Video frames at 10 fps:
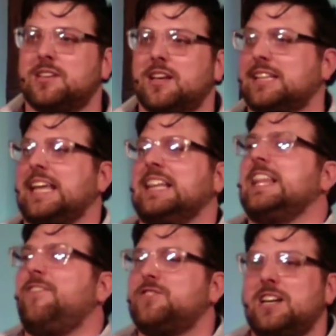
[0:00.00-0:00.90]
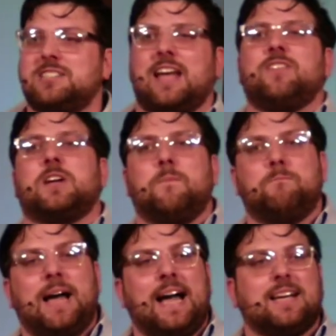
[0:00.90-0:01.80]
Like they left us, they haven't come
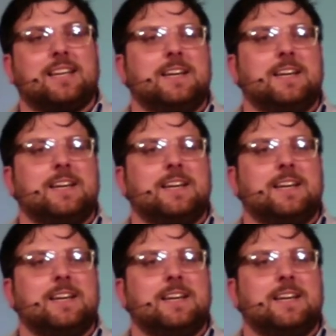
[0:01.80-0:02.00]
back.